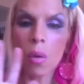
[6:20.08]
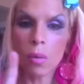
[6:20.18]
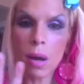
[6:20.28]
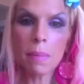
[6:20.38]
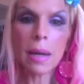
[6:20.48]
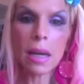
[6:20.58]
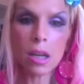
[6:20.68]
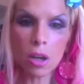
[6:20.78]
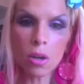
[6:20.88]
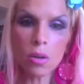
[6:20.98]
When I mean
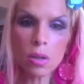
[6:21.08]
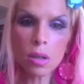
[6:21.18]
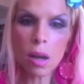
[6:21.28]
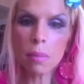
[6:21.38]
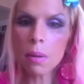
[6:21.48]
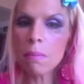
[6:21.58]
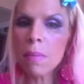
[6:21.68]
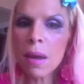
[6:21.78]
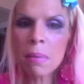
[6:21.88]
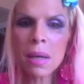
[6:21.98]
used, I mean
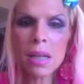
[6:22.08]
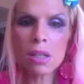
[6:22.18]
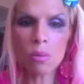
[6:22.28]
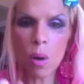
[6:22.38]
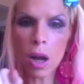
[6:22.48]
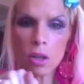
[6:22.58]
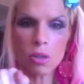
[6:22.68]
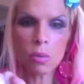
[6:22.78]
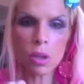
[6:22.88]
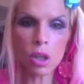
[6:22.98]
maybe
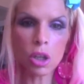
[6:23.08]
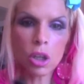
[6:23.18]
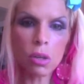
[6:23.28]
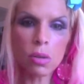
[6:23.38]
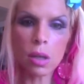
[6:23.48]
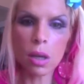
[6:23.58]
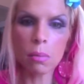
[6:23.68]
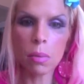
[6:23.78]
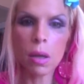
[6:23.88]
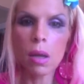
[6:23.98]
swatched with a Q-tip
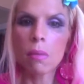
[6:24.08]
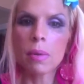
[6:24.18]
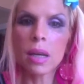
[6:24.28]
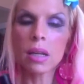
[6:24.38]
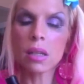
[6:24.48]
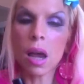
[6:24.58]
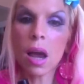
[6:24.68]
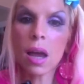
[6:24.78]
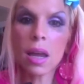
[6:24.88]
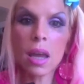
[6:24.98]
because
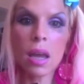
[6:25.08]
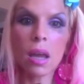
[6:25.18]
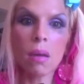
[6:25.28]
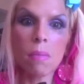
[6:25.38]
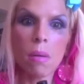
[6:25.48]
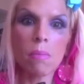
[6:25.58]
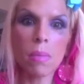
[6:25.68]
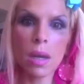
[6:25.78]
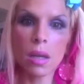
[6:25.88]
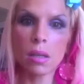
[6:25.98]
I am
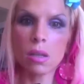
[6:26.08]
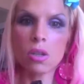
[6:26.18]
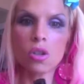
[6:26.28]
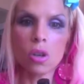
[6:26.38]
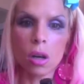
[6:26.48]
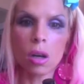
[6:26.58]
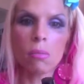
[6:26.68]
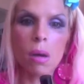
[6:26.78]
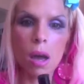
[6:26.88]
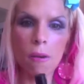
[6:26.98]
Miss
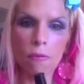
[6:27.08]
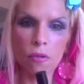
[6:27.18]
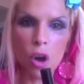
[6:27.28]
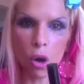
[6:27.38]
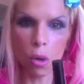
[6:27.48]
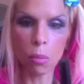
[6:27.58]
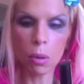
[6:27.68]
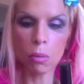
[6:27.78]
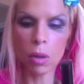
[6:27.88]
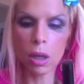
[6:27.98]

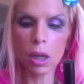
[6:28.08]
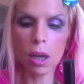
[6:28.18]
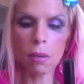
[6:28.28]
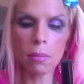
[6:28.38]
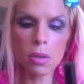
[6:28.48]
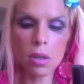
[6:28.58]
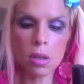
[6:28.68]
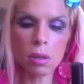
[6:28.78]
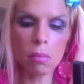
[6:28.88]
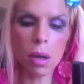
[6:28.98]
Germaphobe when it comes
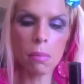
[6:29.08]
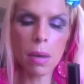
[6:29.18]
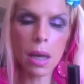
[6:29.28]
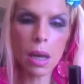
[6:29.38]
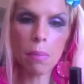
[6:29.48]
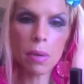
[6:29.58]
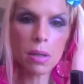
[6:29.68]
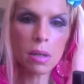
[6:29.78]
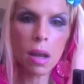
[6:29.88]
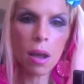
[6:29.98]
to my makeup and
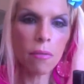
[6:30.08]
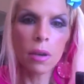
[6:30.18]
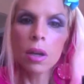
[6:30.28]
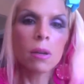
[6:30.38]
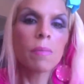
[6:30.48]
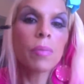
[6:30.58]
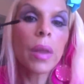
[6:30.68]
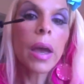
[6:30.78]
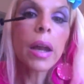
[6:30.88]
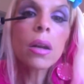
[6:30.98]
stuff.
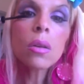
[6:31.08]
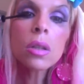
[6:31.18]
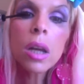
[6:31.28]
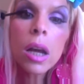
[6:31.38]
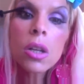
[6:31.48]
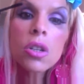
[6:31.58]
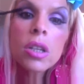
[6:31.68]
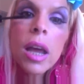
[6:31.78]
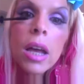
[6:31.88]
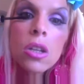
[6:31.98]
I don't touch
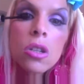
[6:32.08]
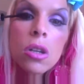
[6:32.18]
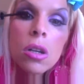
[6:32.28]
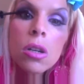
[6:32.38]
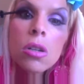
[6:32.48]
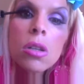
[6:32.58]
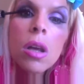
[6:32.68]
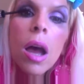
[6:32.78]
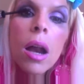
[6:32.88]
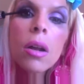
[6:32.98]
testers.
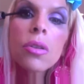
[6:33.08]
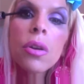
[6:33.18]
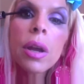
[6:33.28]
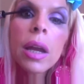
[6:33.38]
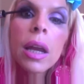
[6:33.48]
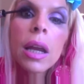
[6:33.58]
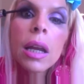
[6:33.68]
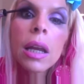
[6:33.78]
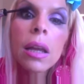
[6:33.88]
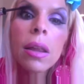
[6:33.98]
I don't do
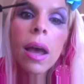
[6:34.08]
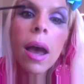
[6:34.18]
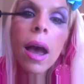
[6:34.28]
any of that.